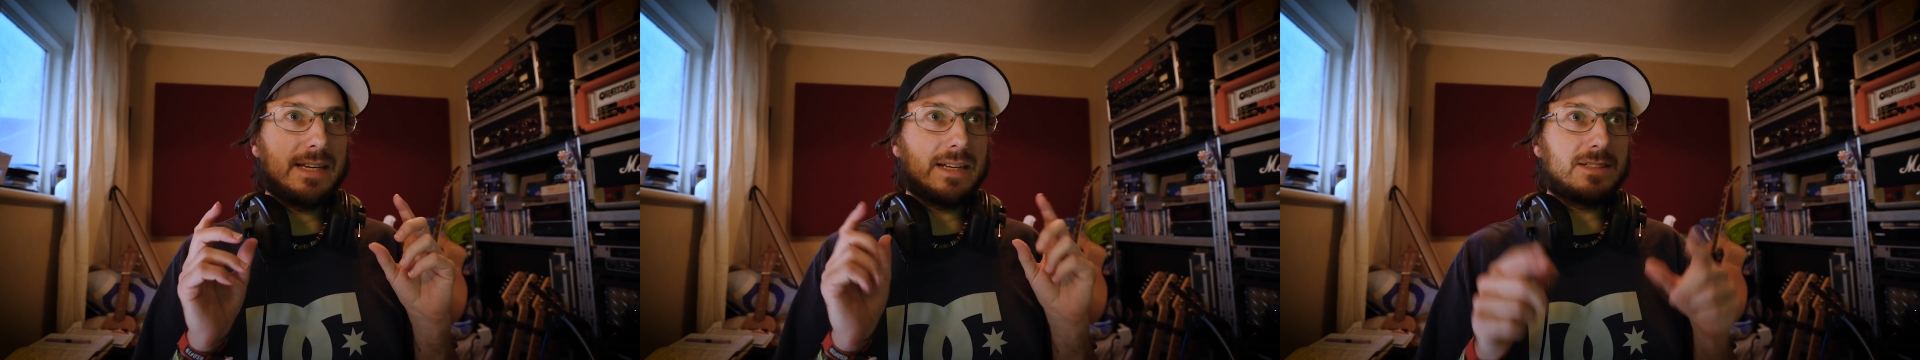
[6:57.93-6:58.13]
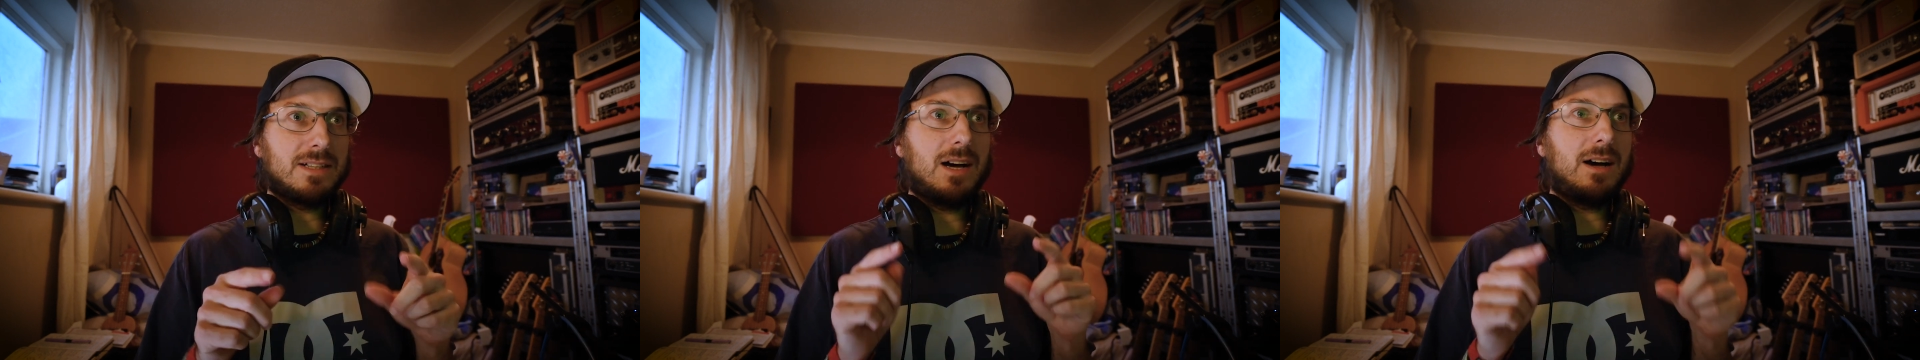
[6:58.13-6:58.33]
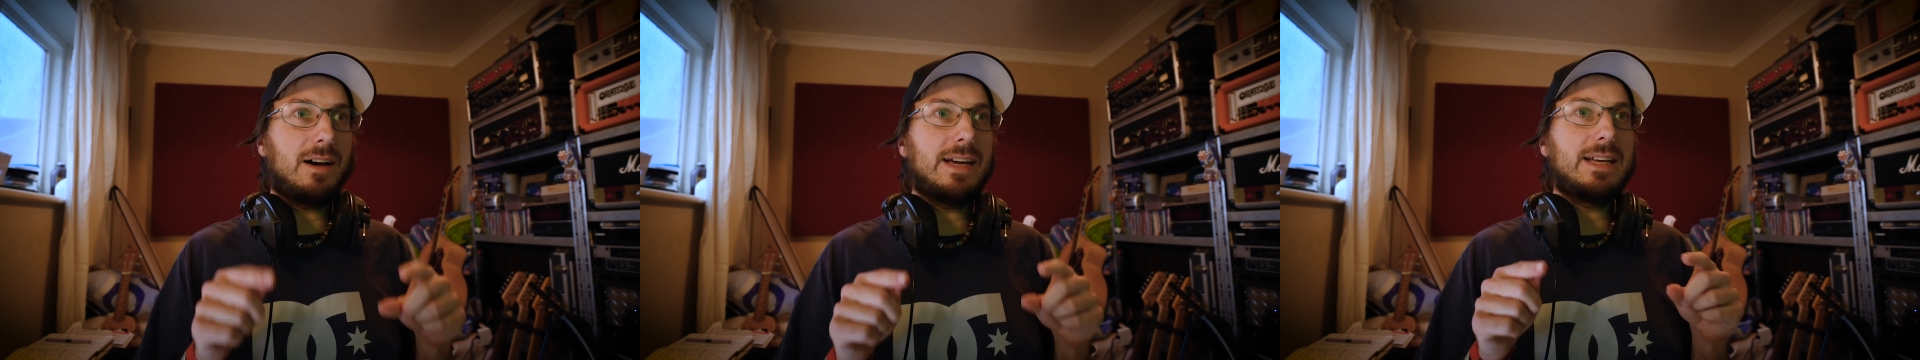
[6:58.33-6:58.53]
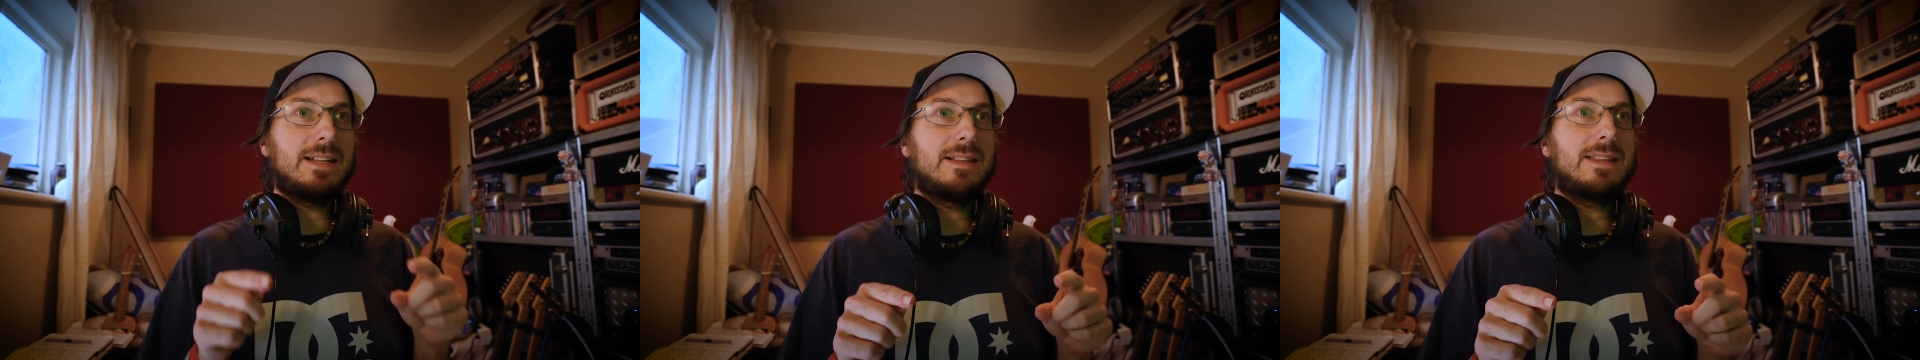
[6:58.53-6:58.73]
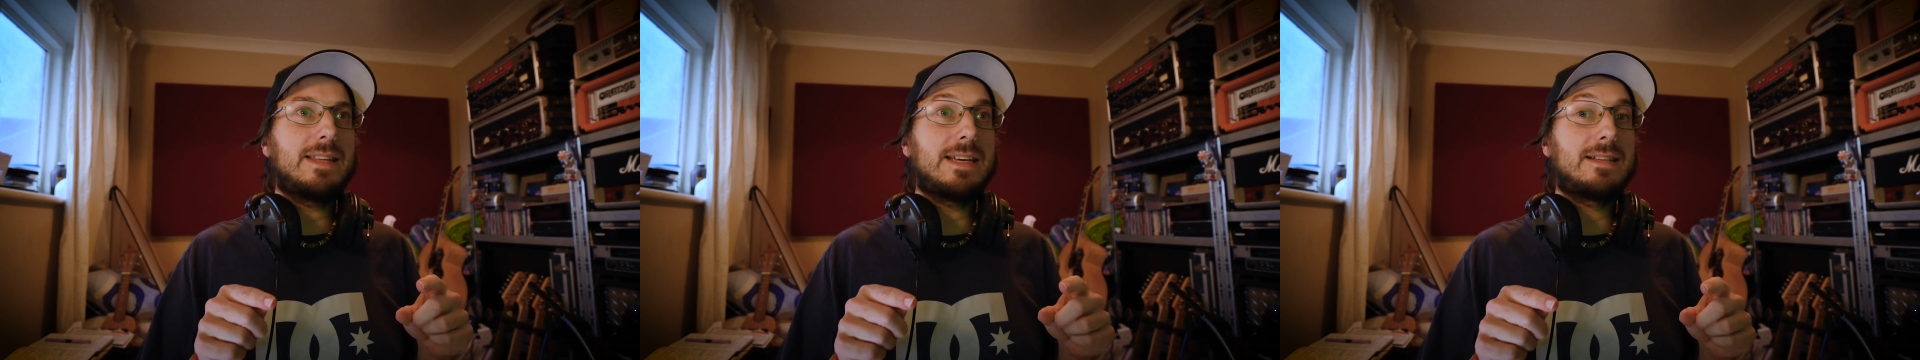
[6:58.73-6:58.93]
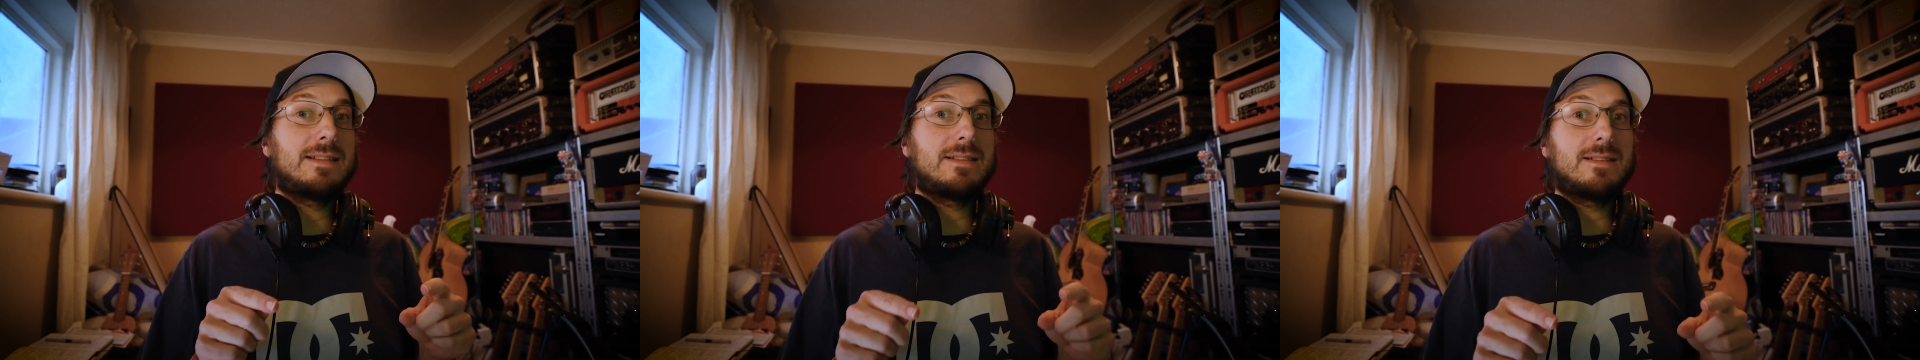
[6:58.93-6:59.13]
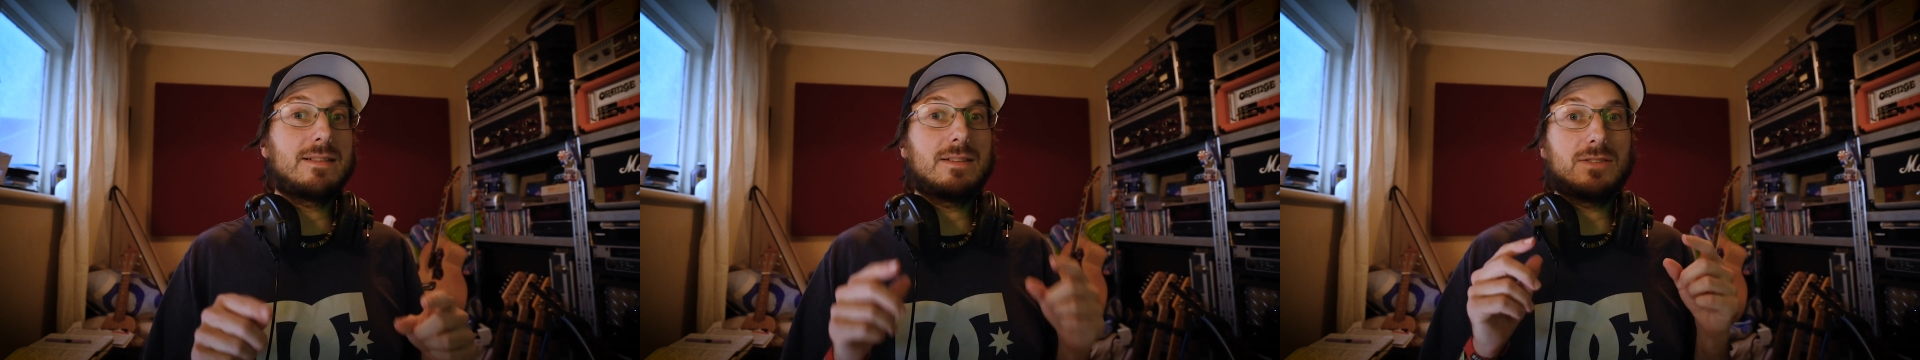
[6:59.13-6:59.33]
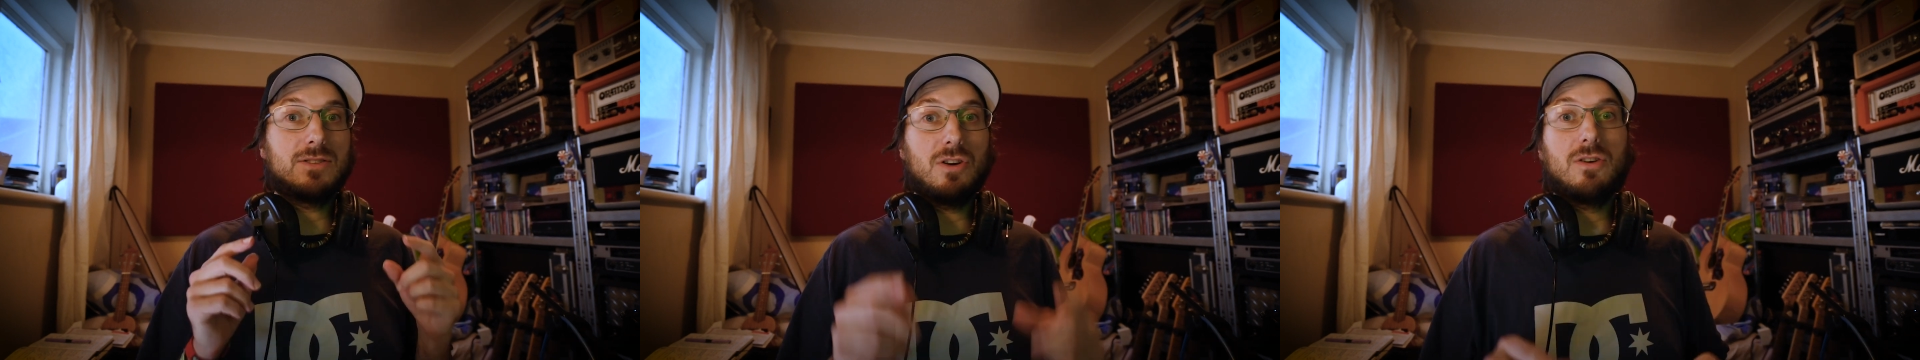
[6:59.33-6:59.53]
guitar in
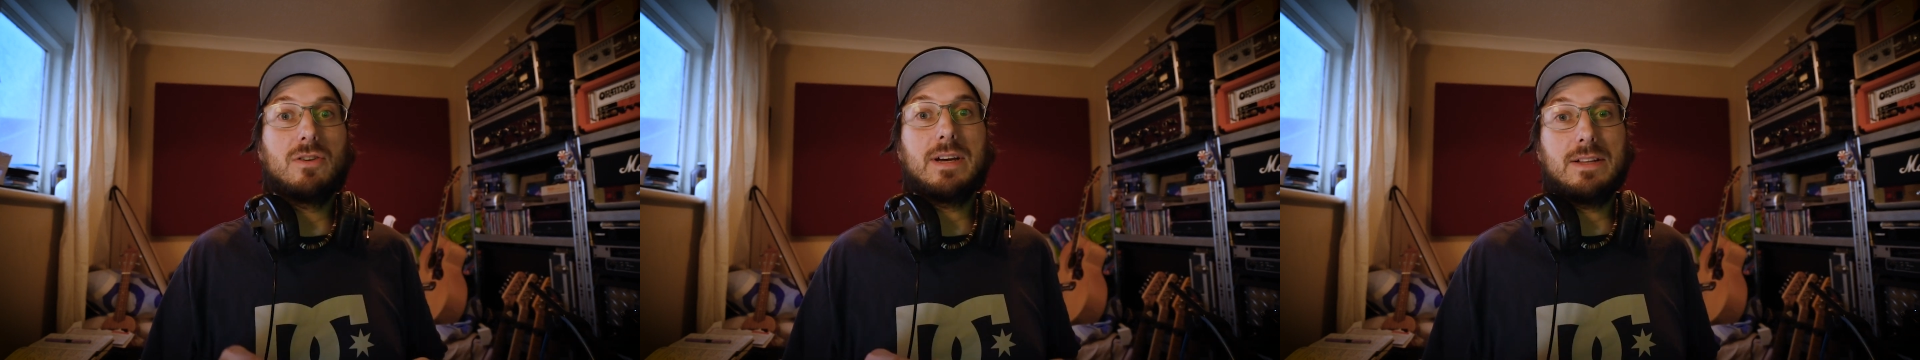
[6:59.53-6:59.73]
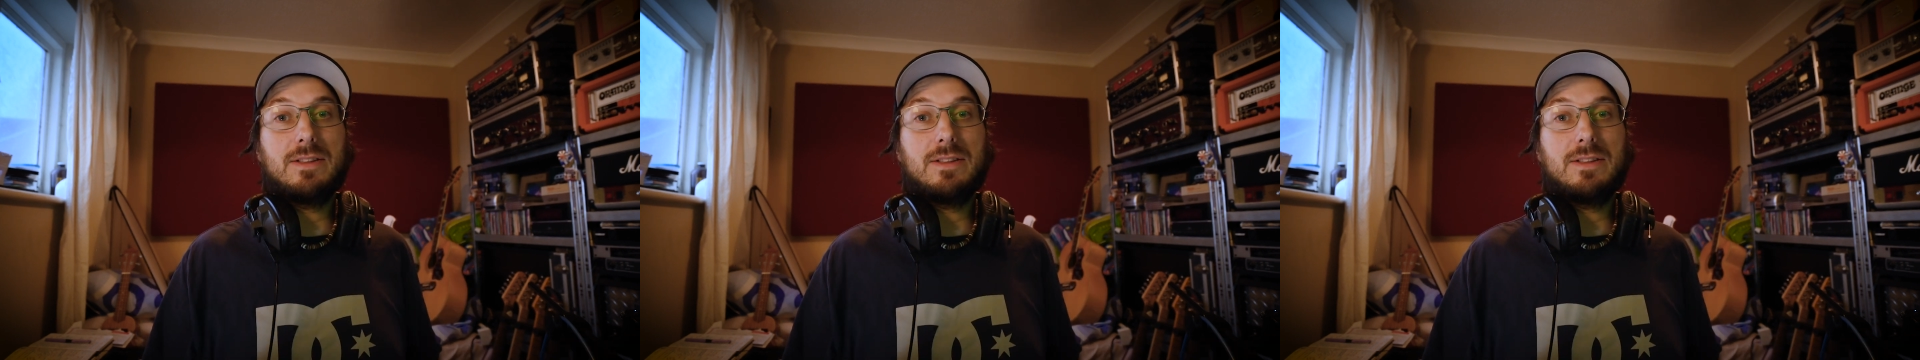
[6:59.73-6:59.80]
this song,